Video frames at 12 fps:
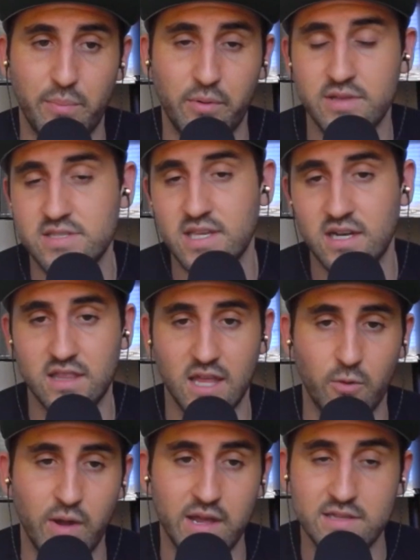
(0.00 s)
of those people and send
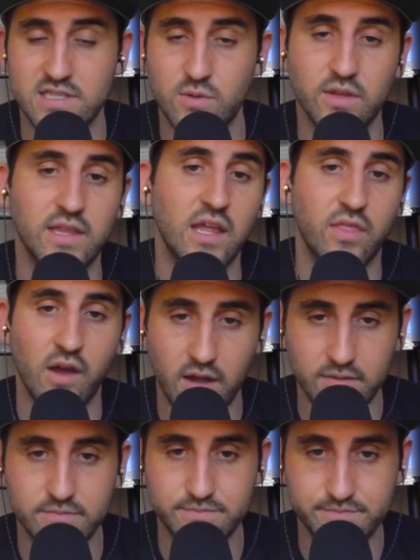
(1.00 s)
it their way and see what they
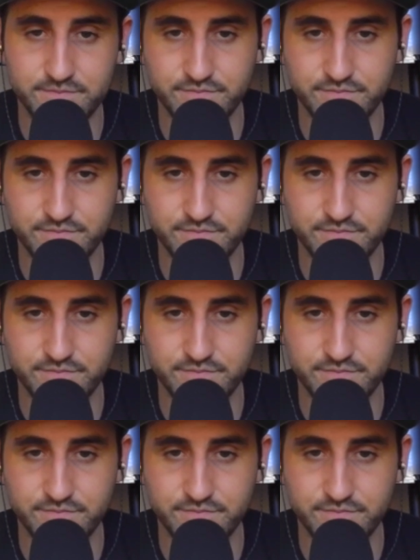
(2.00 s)
thought.